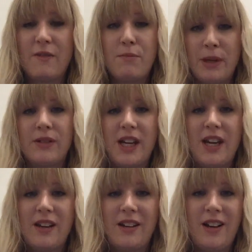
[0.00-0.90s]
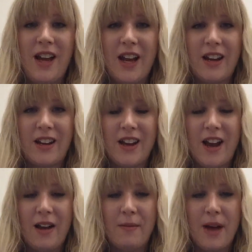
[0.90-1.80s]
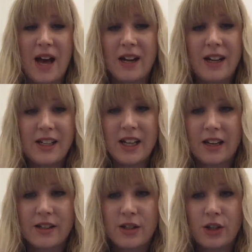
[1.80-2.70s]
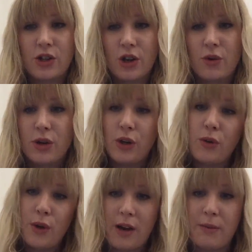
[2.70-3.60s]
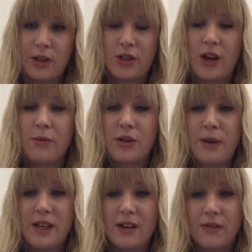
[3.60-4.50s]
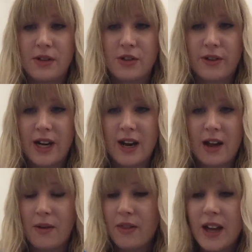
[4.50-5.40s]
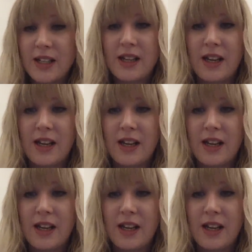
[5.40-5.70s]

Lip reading: built in analytics to show you how much time you're spending on the screen now, and that didn't